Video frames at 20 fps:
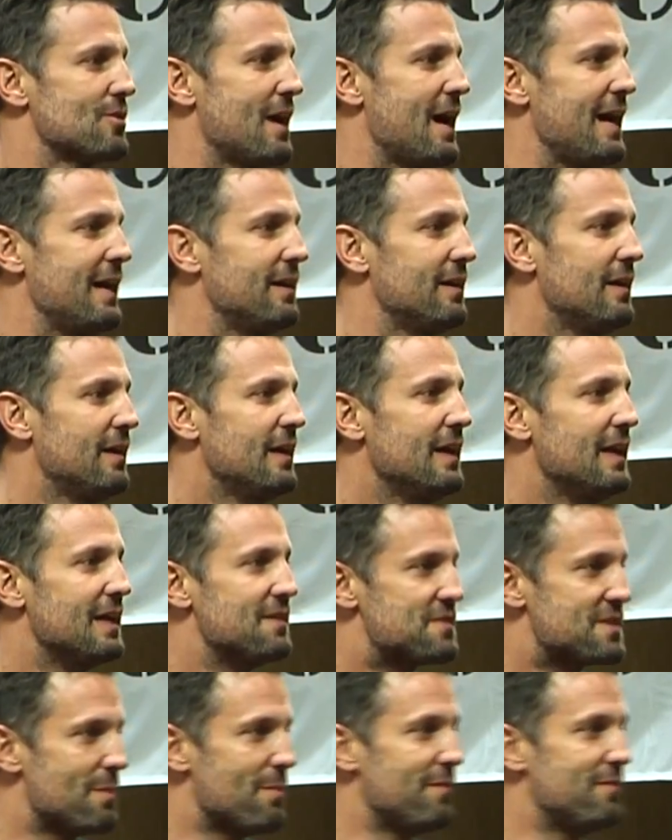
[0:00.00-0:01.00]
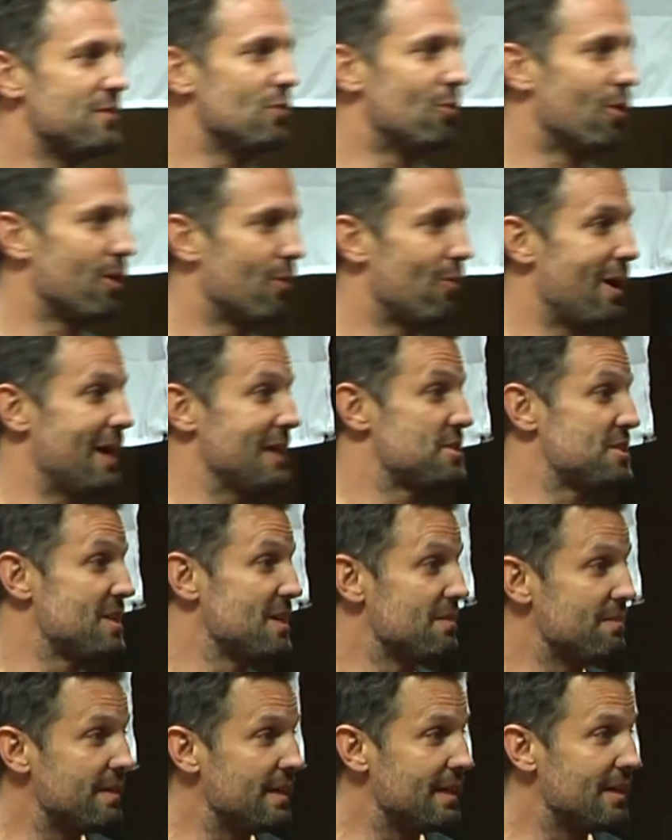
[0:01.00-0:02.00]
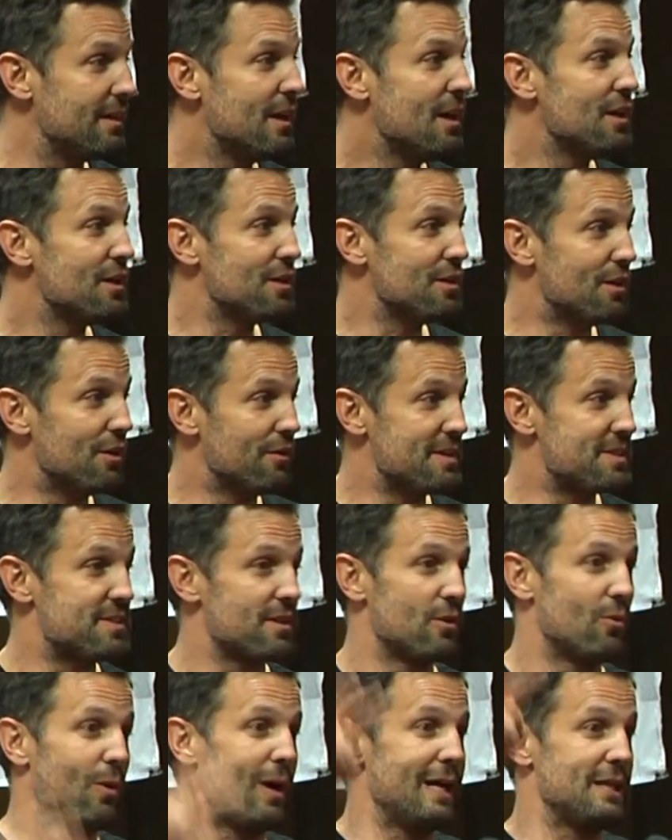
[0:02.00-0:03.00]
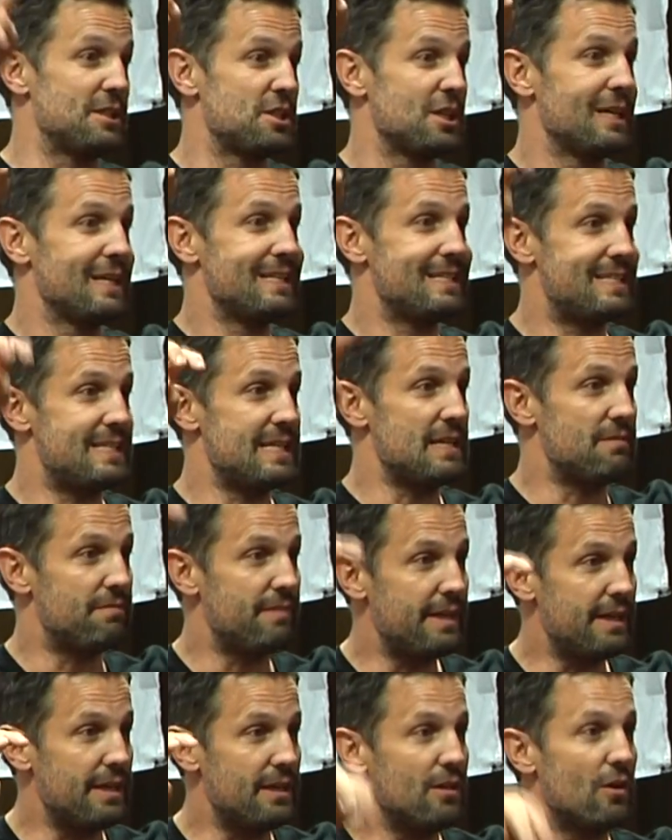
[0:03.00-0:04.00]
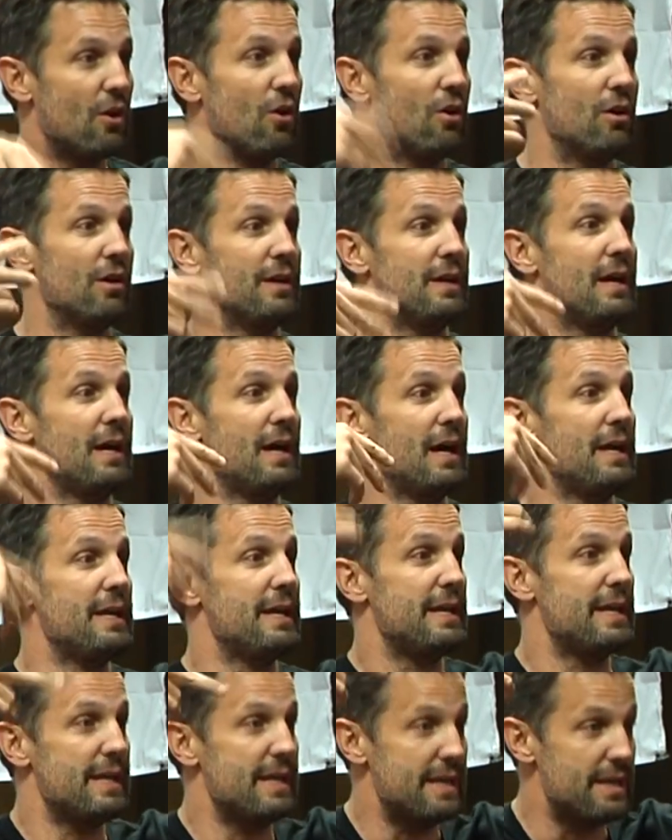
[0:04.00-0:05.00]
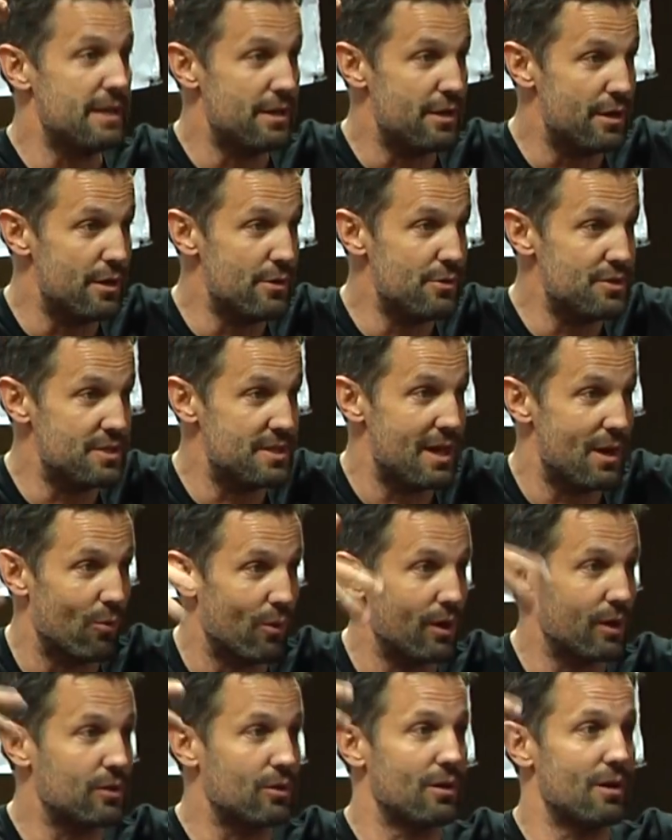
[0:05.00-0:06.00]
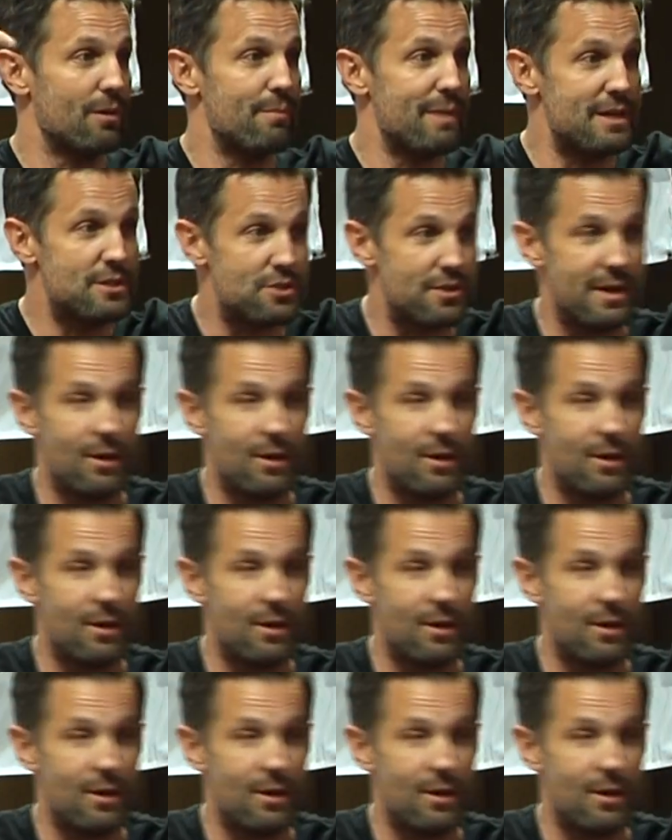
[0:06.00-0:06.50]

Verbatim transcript: right? If some of you want to watch TV, you don't necessarily watch TV on a news network or a major